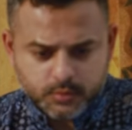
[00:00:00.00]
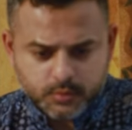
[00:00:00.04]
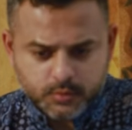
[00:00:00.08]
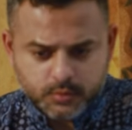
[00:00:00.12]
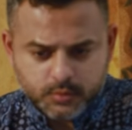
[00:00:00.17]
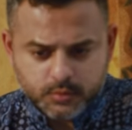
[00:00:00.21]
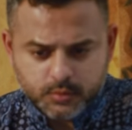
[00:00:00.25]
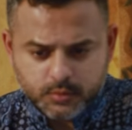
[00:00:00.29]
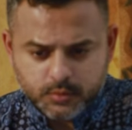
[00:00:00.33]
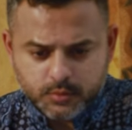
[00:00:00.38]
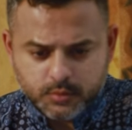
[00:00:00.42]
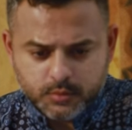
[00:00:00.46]

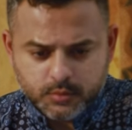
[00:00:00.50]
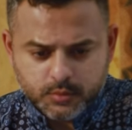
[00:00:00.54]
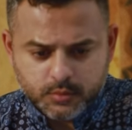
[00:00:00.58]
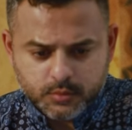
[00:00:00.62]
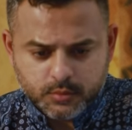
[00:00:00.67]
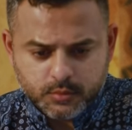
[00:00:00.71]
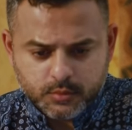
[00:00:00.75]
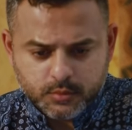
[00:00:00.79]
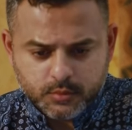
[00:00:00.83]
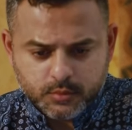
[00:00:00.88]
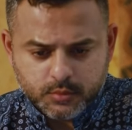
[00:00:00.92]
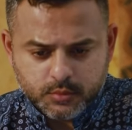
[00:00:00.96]

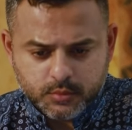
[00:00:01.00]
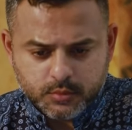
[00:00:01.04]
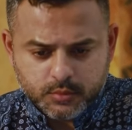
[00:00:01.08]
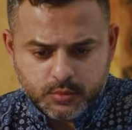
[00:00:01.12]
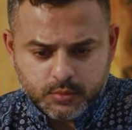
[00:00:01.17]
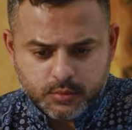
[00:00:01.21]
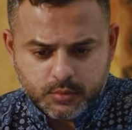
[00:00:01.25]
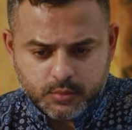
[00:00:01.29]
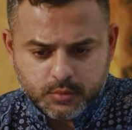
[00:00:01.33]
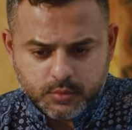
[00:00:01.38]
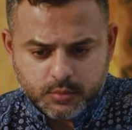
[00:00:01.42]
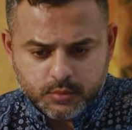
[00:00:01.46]

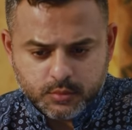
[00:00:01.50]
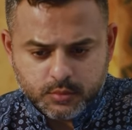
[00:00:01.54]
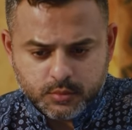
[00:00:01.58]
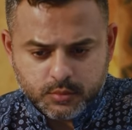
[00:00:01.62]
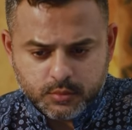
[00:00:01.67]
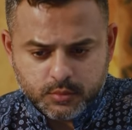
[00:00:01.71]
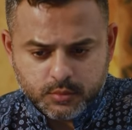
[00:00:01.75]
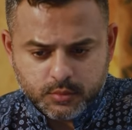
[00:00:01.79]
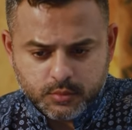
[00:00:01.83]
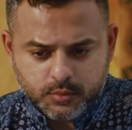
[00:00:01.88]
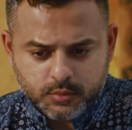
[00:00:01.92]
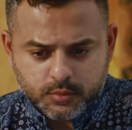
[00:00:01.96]

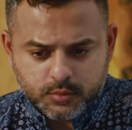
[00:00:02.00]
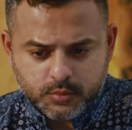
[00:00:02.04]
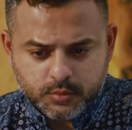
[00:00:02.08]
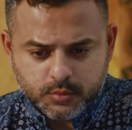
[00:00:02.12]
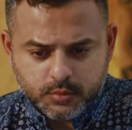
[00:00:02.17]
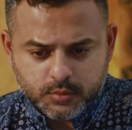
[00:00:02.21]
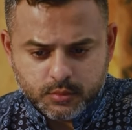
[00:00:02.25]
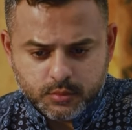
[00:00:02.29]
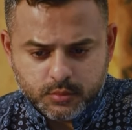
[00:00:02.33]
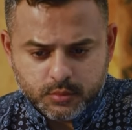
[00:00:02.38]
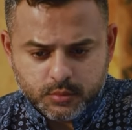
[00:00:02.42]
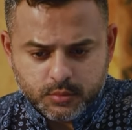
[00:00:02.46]
[no speech]